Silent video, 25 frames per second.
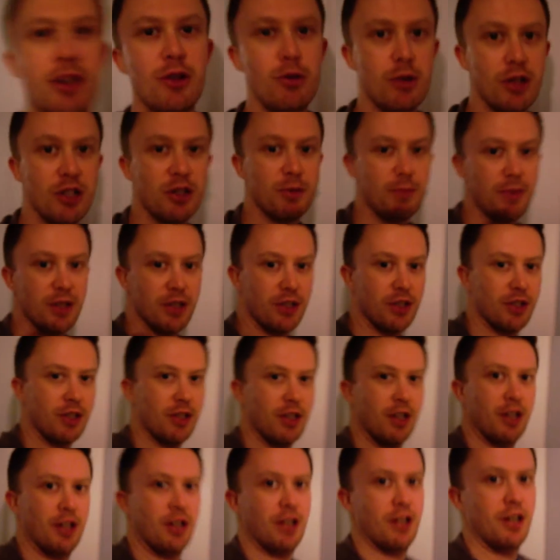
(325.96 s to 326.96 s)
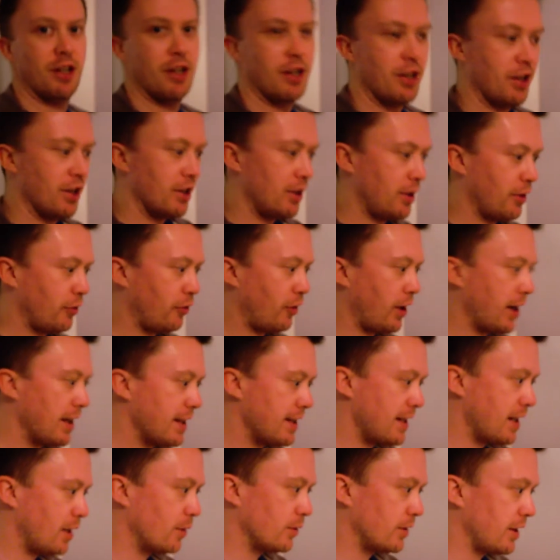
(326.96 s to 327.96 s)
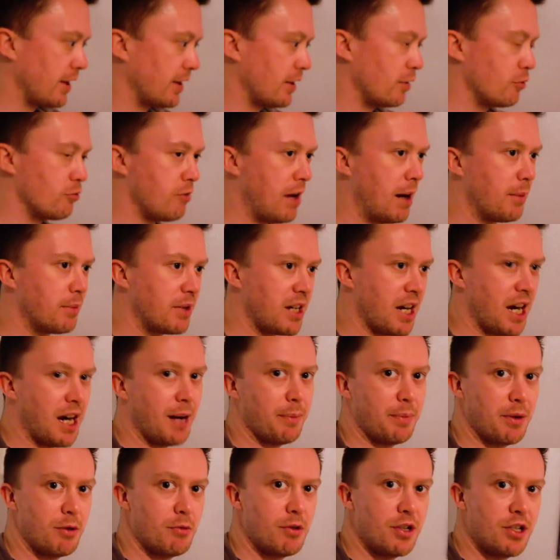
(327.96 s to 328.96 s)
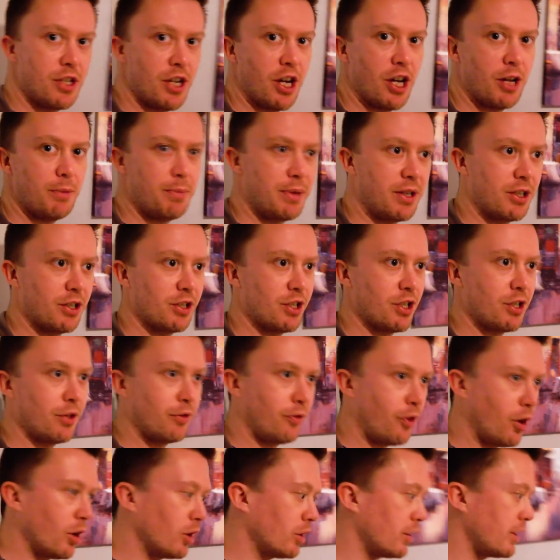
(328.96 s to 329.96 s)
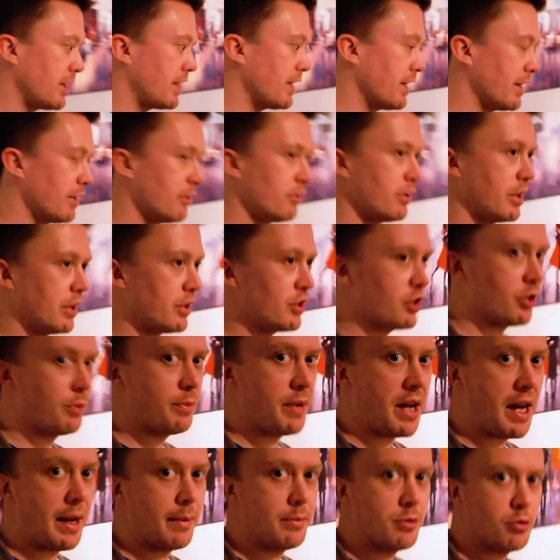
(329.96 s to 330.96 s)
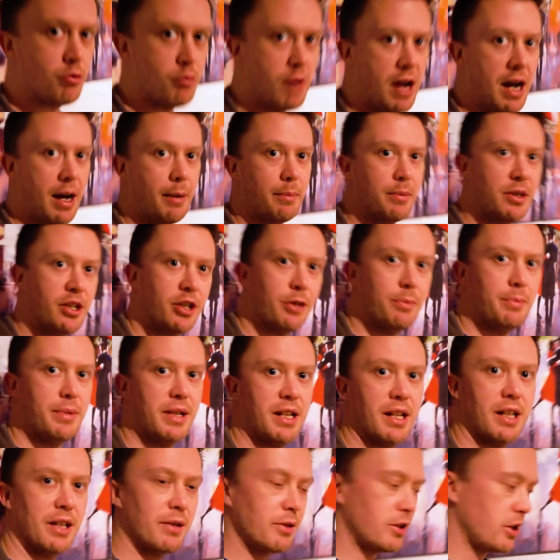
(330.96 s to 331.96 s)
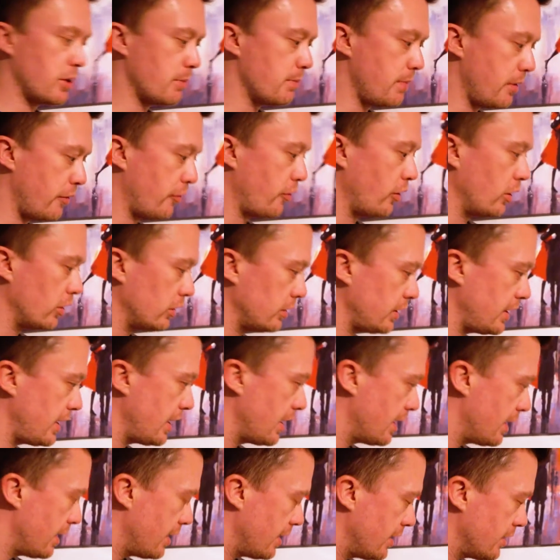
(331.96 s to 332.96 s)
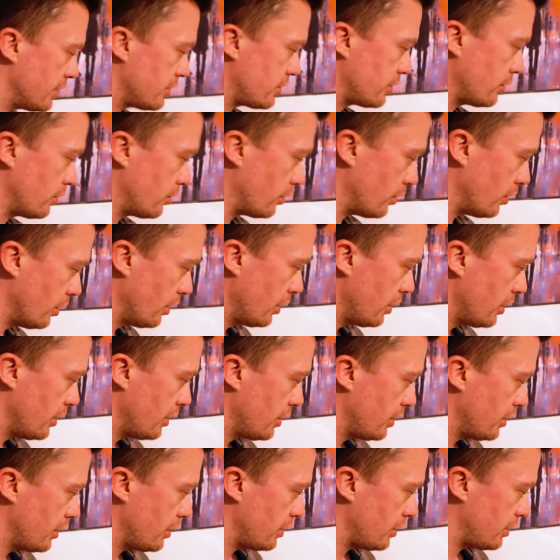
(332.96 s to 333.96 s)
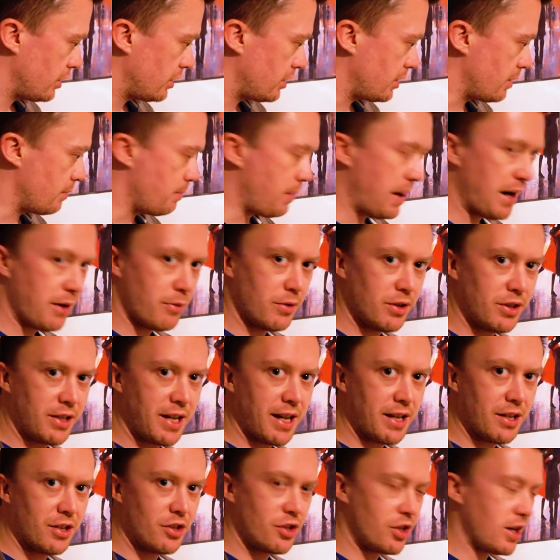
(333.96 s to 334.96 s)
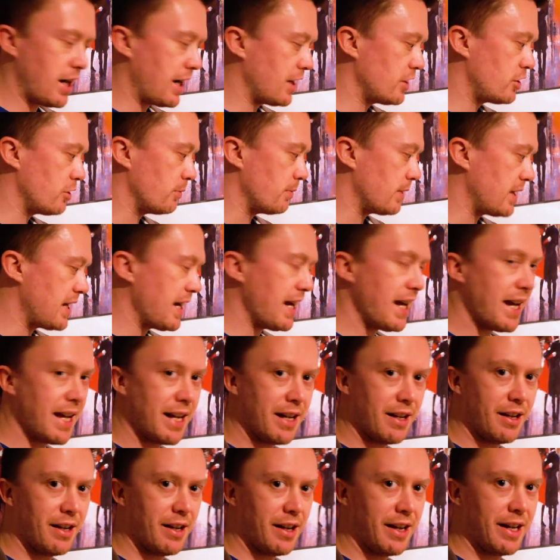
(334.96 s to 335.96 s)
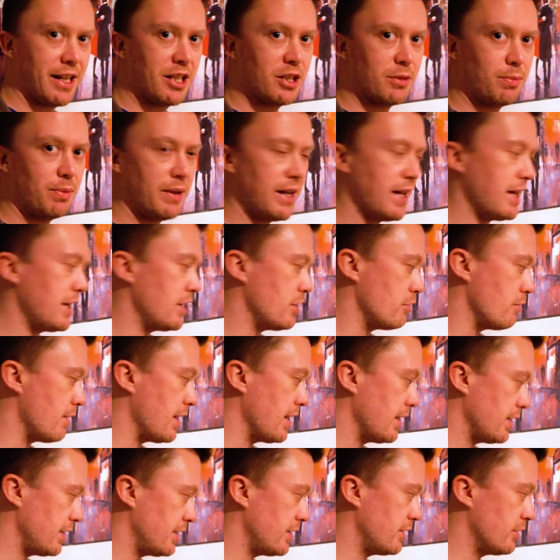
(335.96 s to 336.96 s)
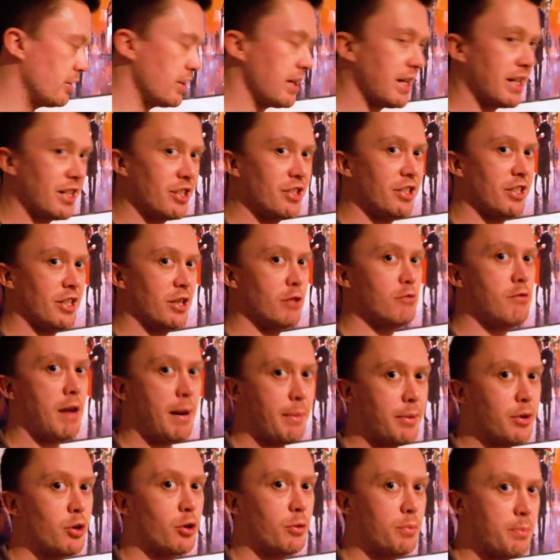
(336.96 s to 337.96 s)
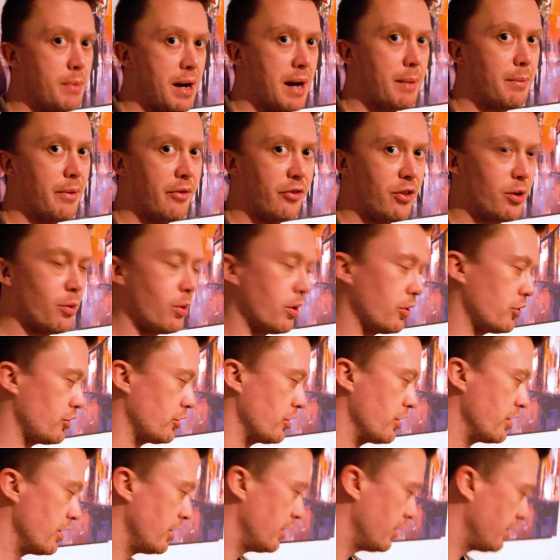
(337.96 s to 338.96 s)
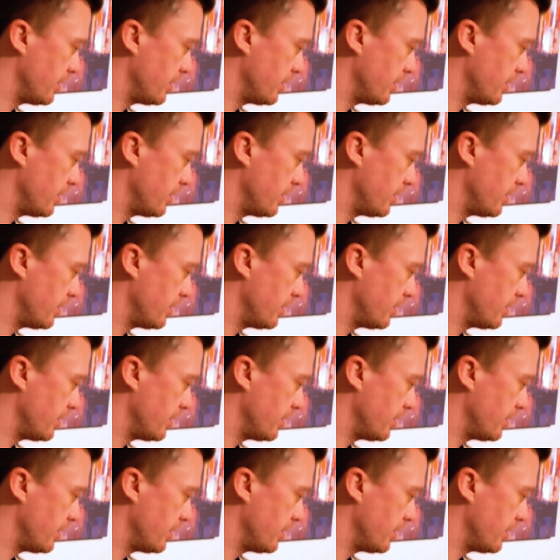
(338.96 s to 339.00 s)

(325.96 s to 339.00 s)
Christmas to find out that the RAM can't be returned because it's faulty. And sometimes RAM can be faulty. So the battery's getting charged up again. I explained to her, you know, you can still wrap it up, mum, if you're watching.